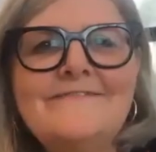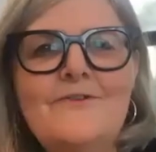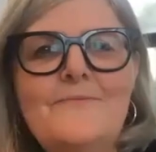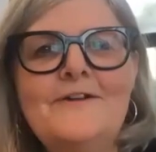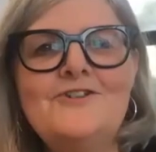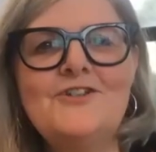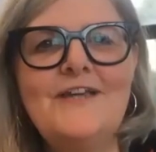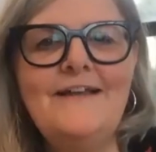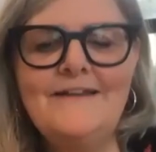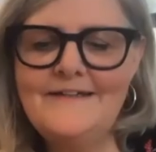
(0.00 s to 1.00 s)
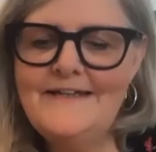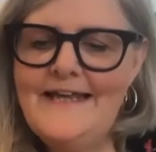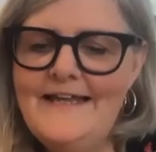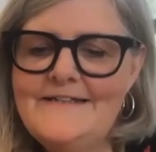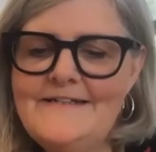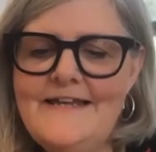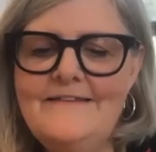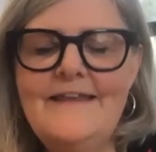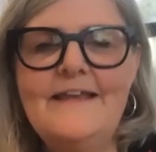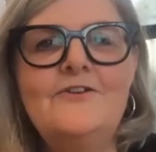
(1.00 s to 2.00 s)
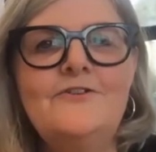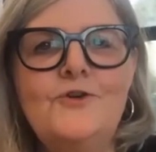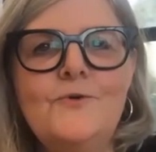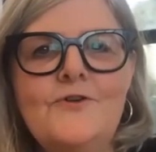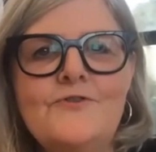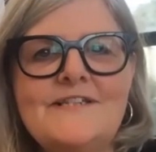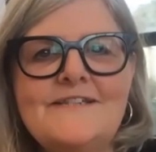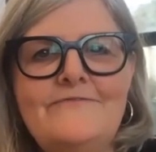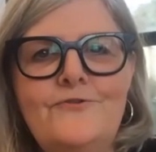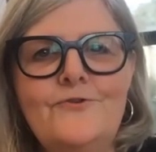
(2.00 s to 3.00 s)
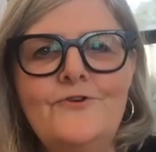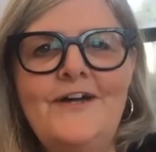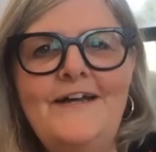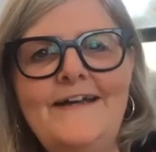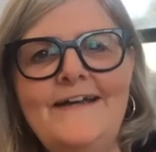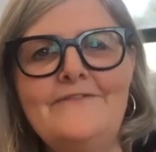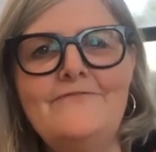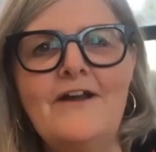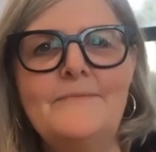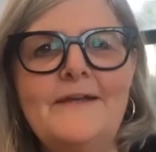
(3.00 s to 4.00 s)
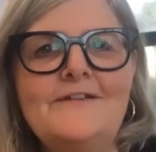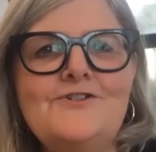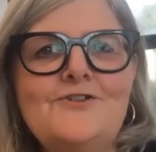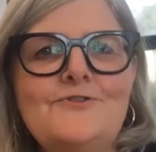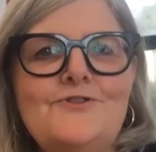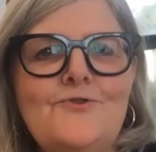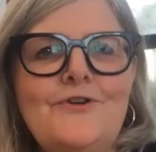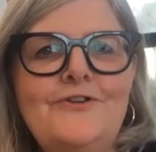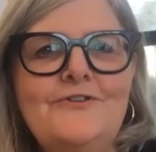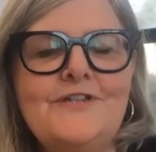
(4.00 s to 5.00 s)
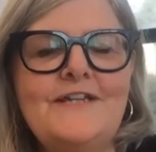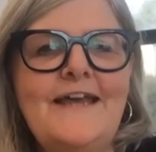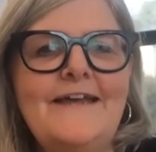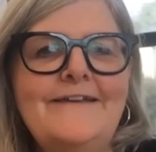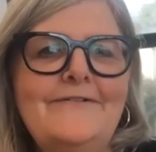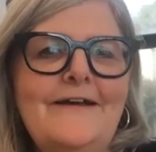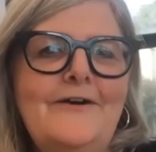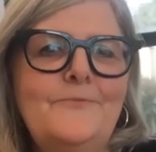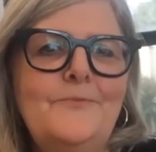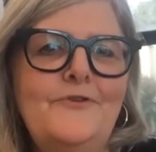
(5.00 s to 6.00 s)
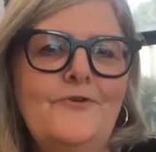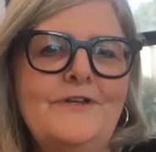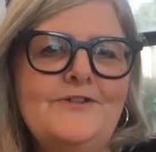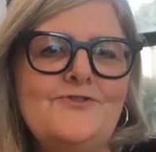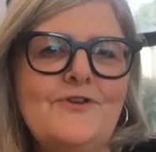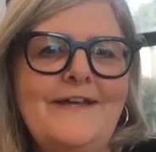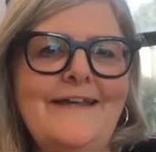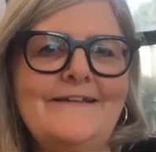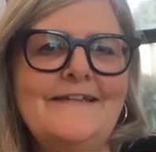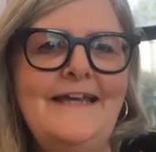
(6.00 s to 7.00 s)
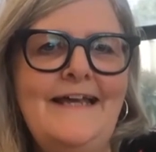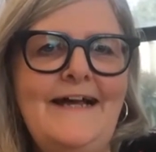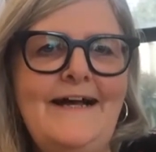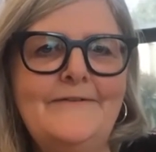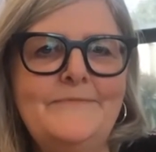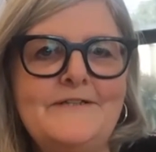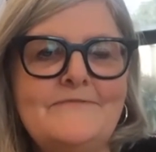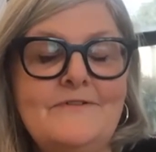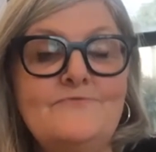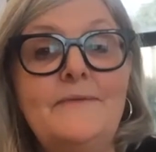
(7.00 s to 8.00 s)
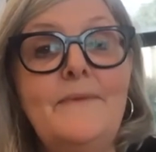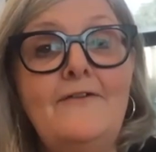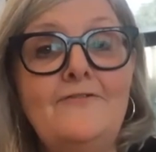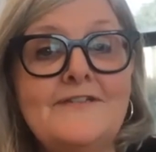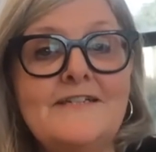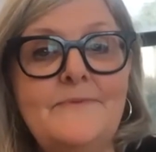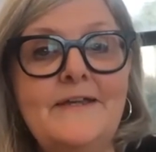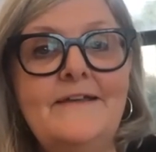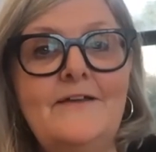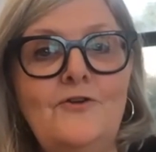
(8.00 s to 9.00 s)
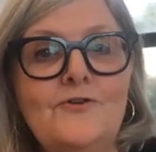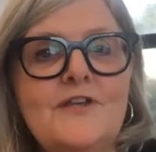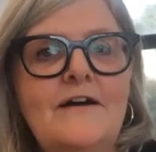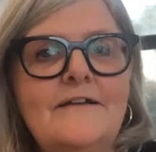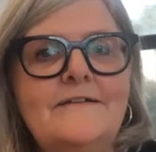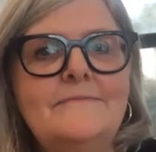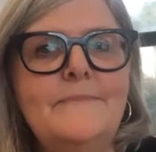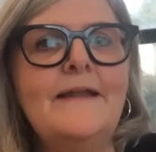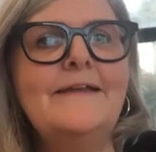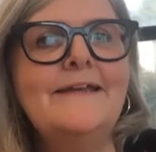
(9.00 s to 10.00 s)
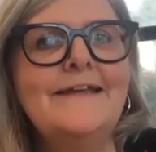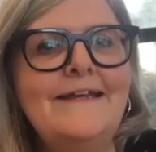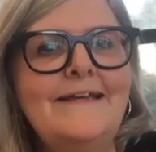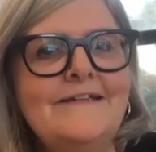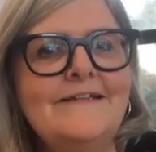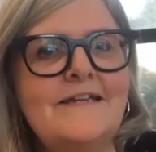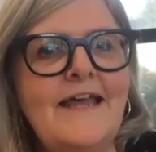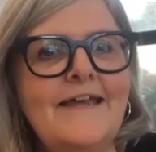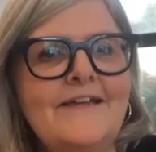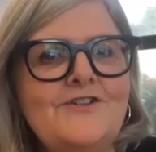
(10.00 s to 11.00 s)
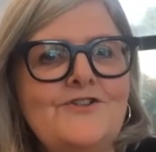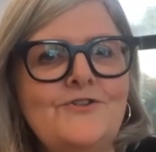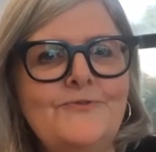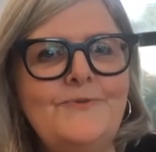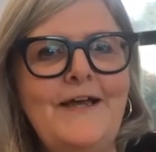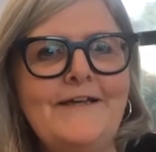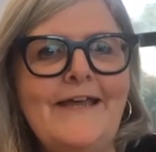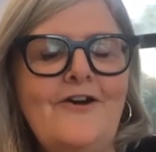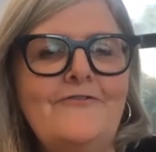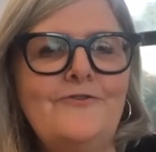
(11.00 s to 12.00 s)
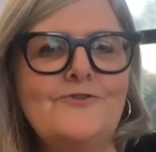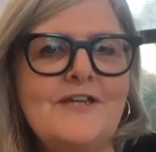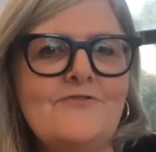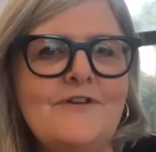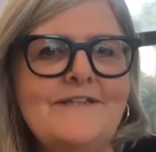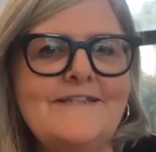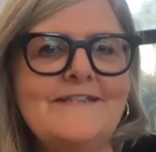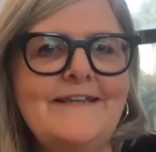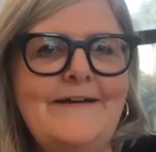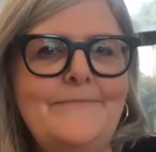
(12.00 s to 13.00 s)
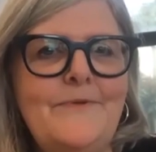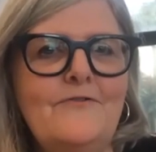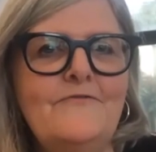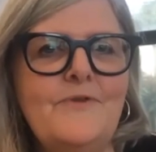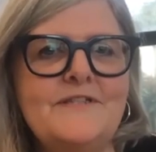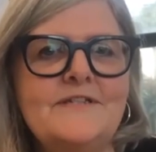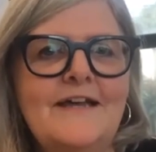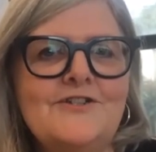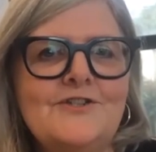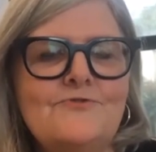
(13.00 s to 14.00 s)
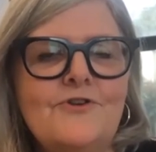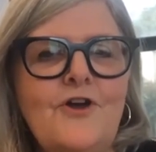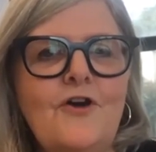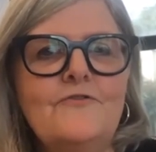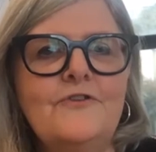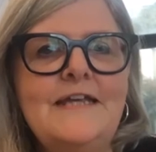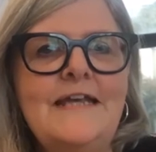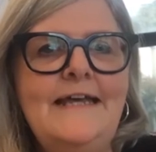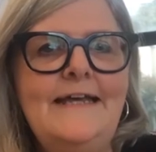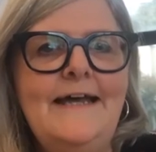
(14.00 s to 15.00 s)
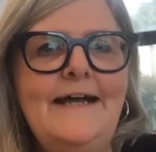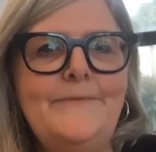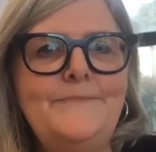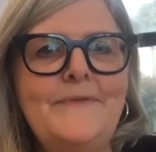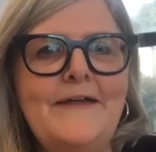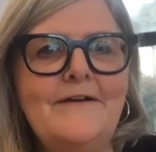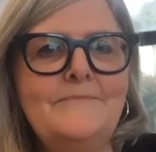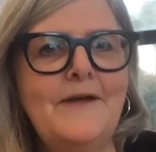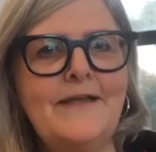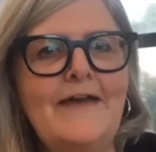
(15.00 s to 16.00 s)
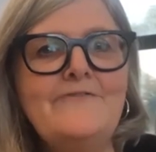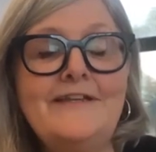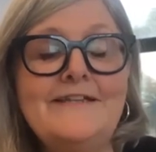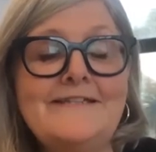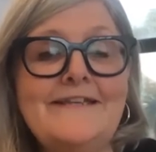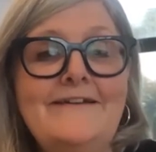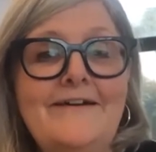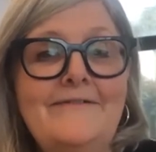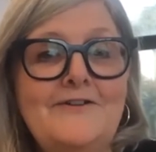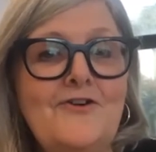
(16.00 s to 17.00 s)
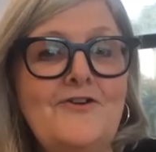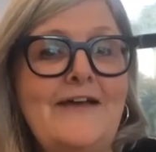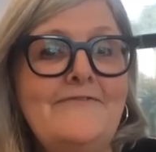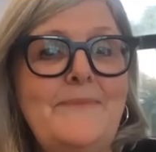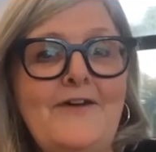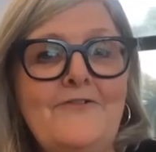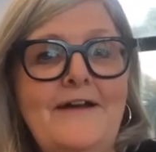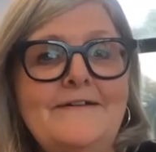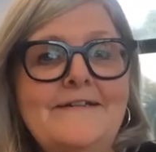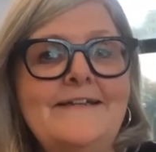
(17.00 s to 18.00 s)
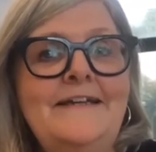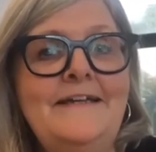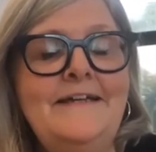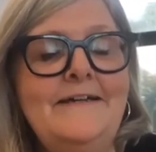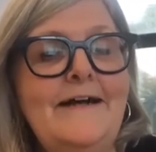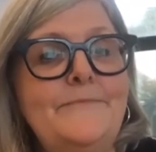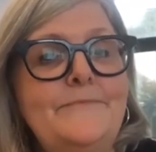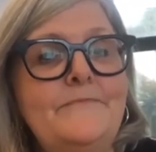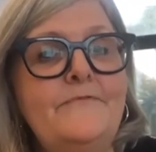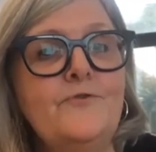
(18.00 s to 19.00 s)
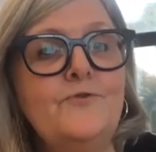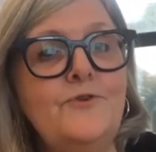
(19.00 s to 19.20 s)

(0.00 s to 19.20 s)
so much, Helen, and thank you to you and Chris for inviting me to join you today with your industry. And it's really marvellous to be alongside Melanie today to kick off your series of presentations through COVID. My caveat is that I don't have a background in food